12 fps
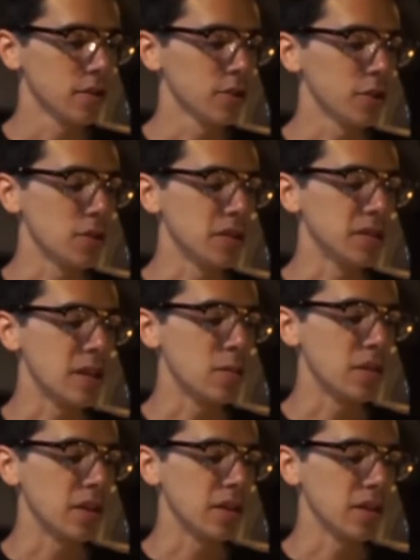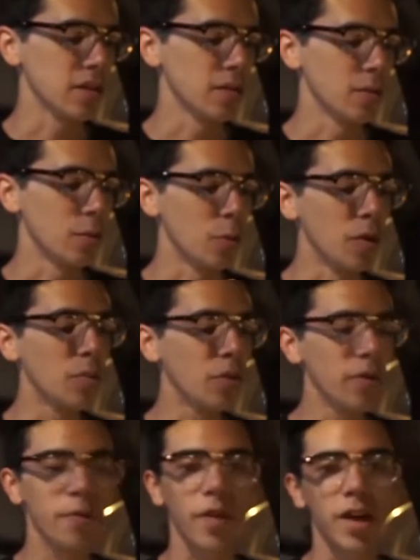show the same thing,
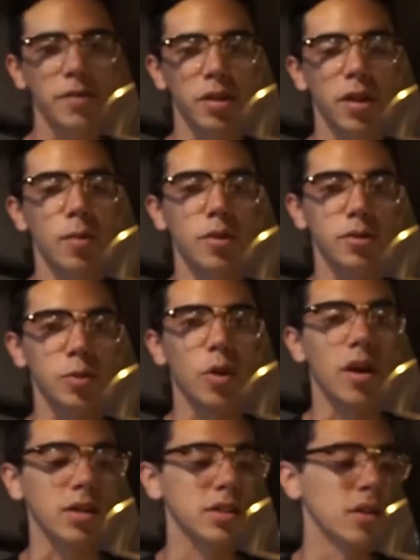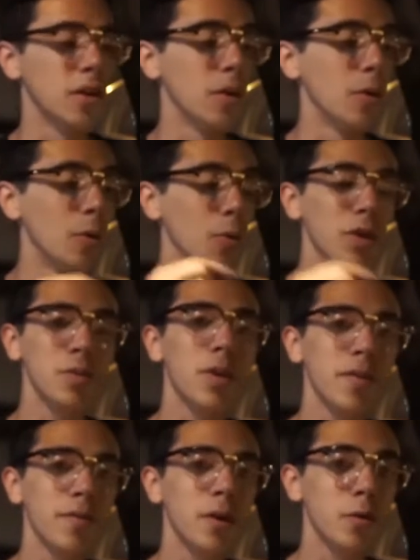1.5 kilometers walked with
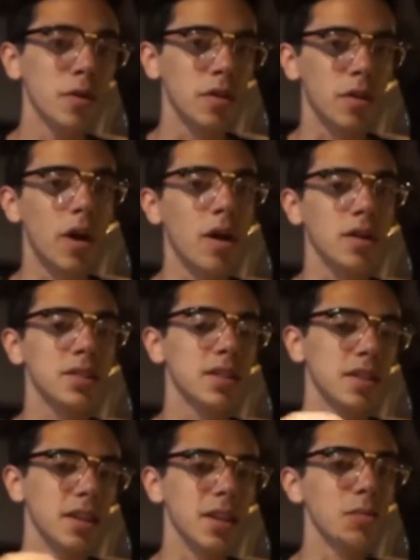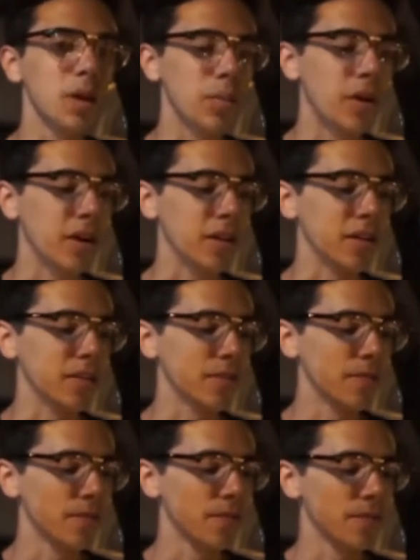my phone locked in my pocket,
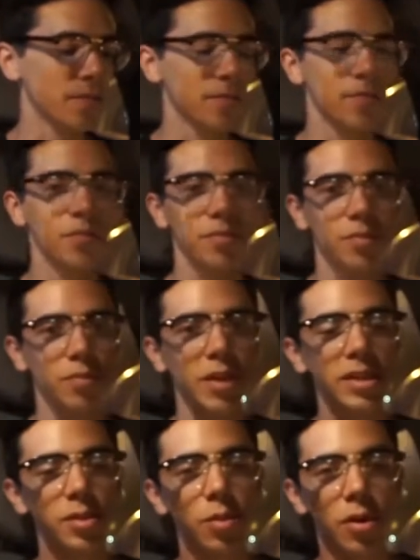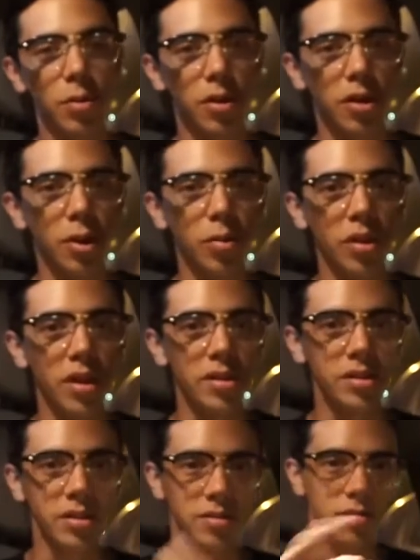thanks to Pokemon Go
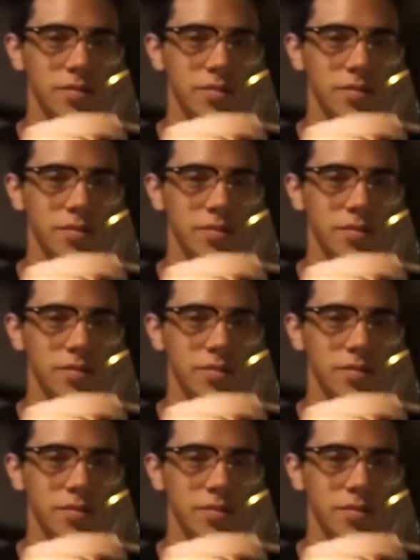Plus.